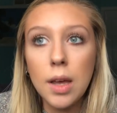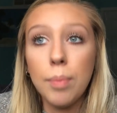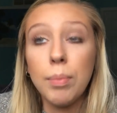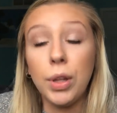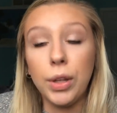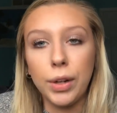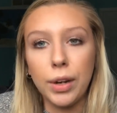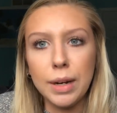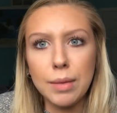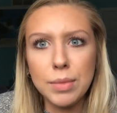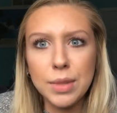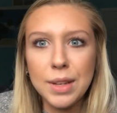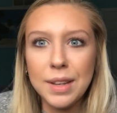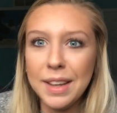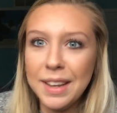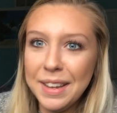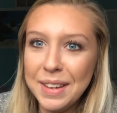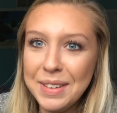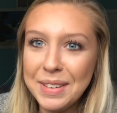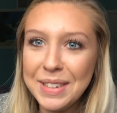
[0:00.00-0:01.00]
milligrams,
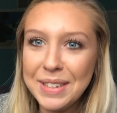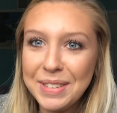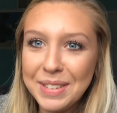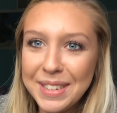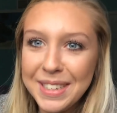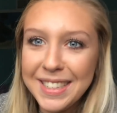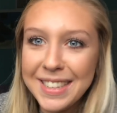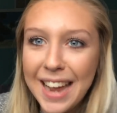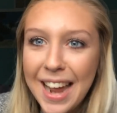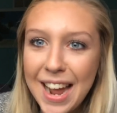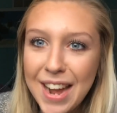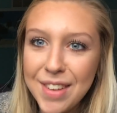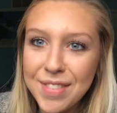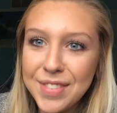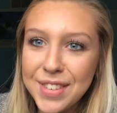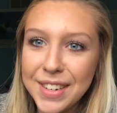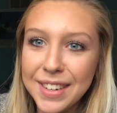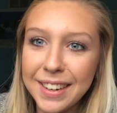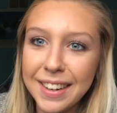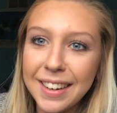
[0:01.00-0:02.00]
which was
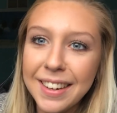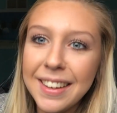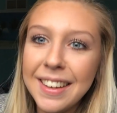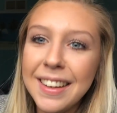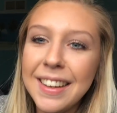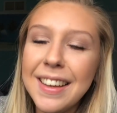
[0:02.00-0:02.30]
after